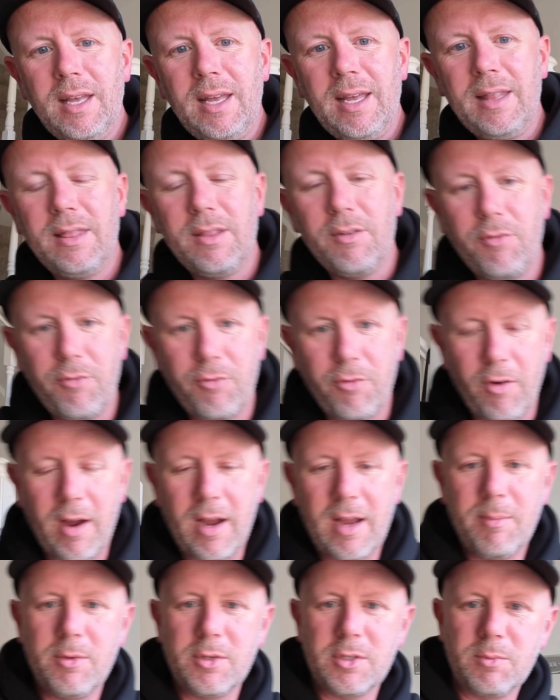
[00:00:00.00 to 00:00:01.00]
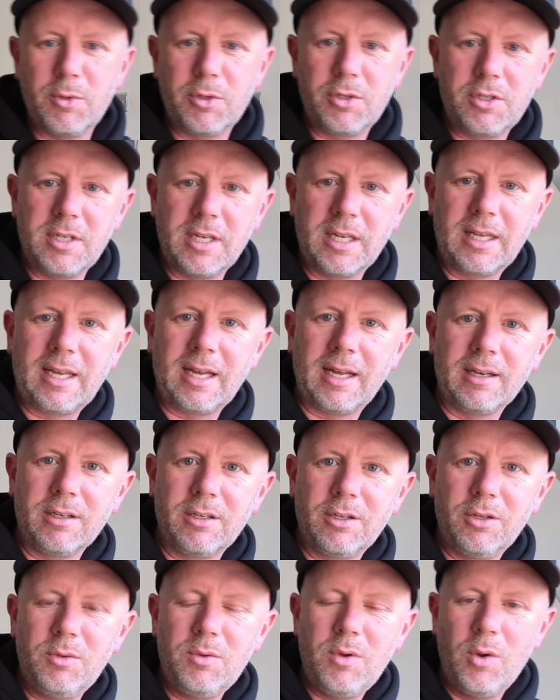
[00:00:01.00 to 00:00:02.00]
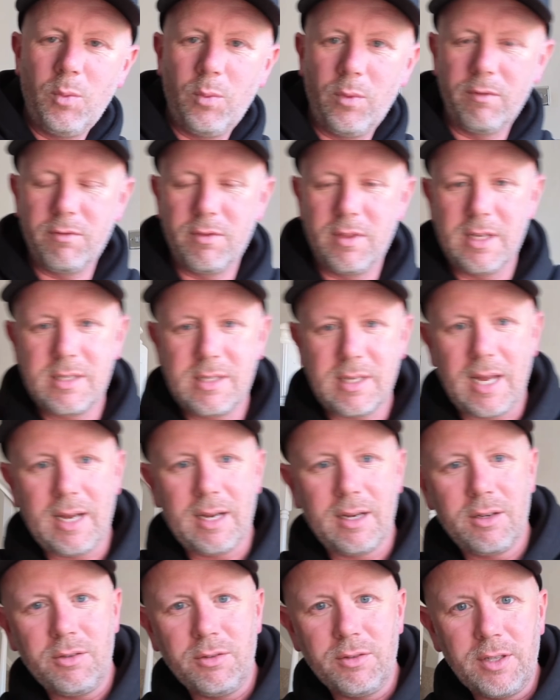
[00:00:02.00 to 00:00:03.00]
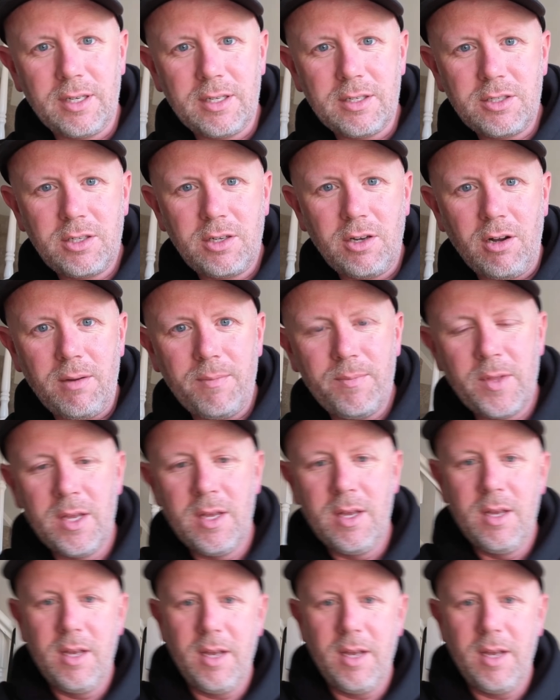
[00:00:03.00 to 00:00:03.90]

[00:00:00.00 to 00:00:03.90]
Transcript: in the frame as much as it can do with this angle that it's got.